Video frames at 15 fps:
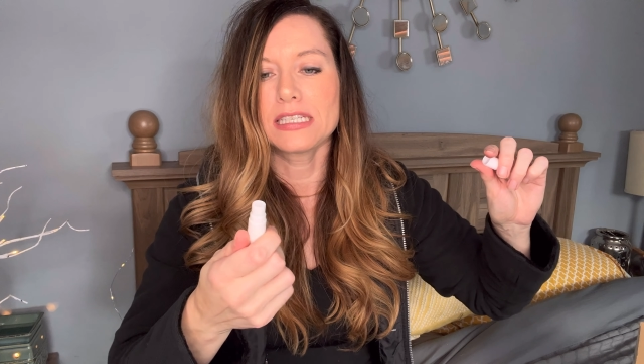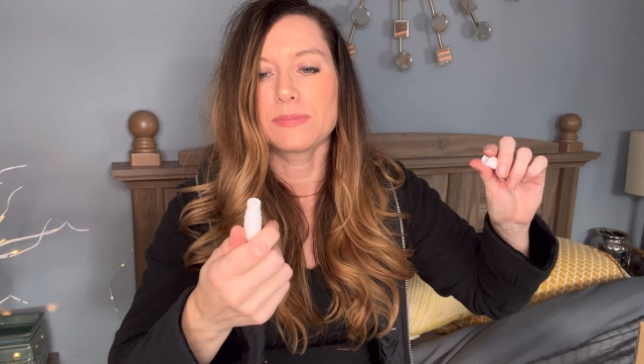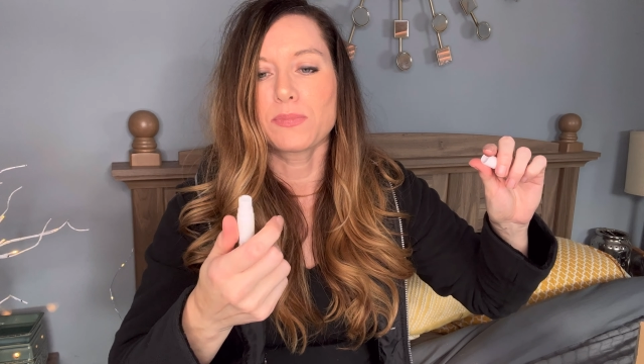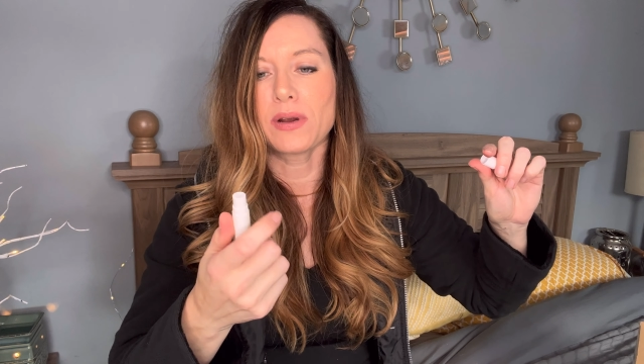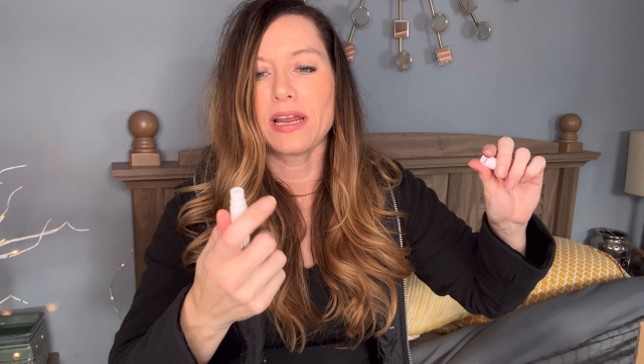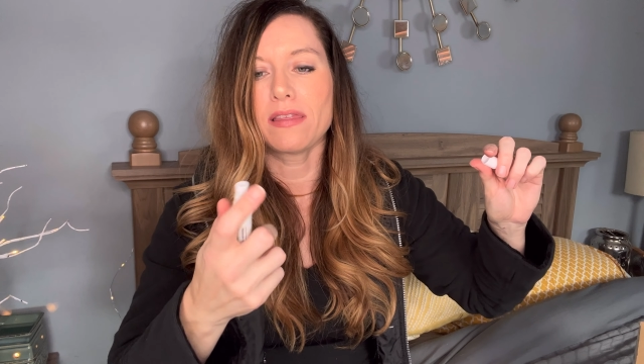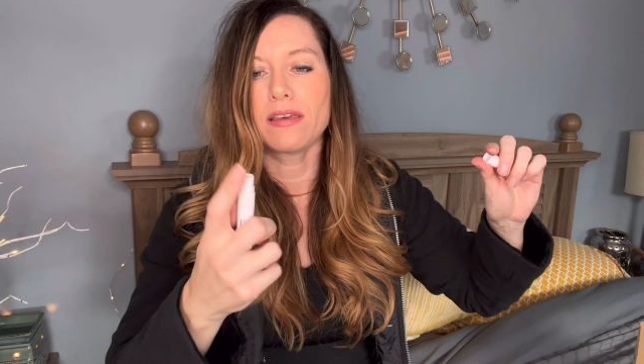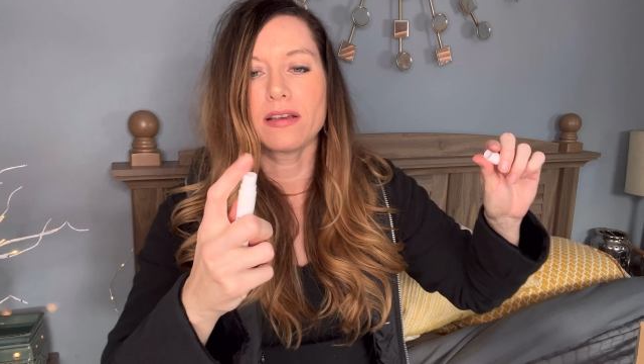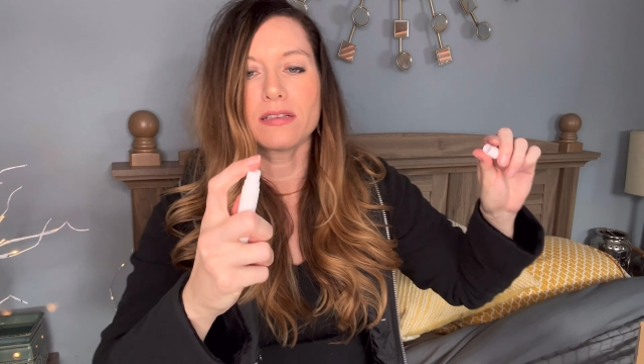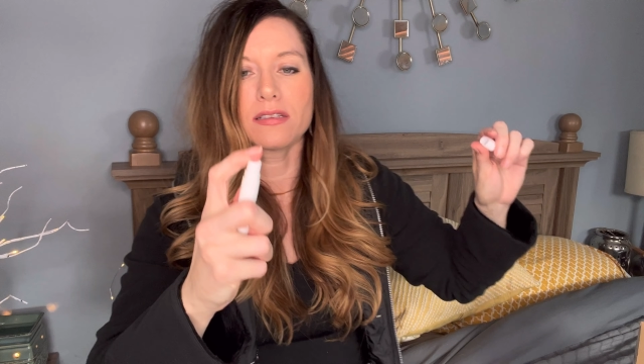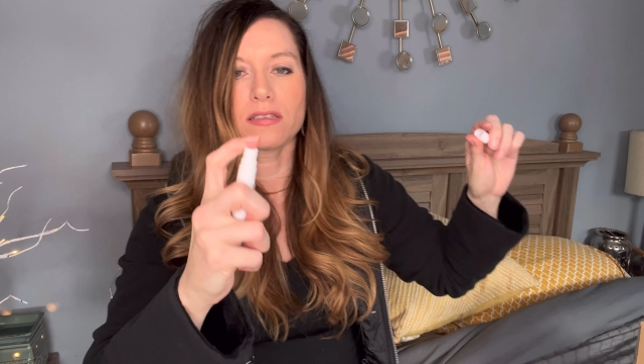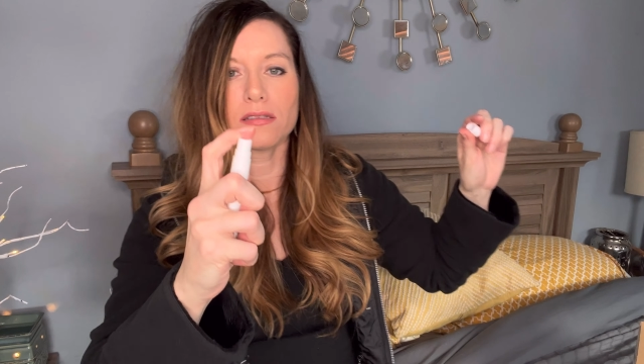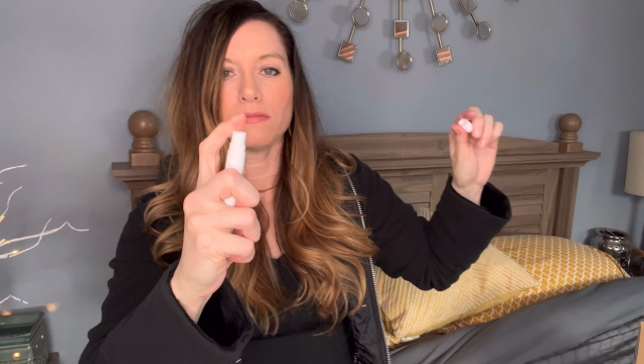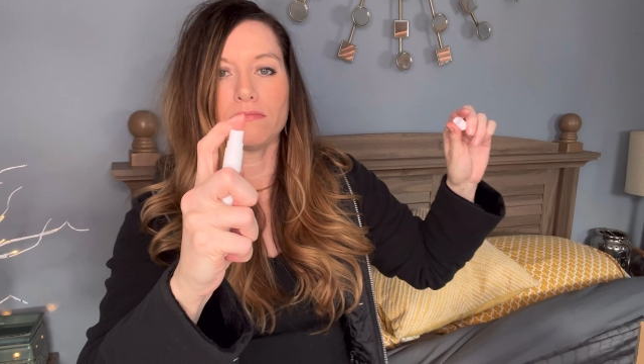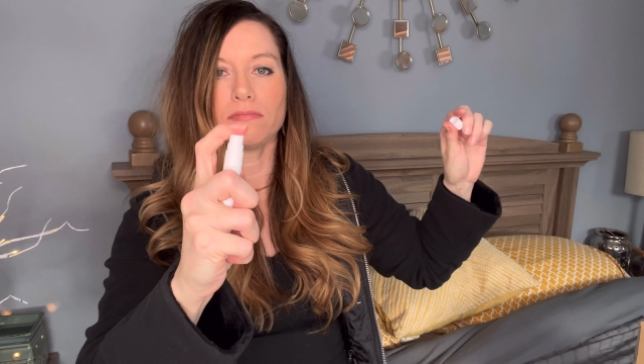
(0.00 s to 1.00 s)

spray this.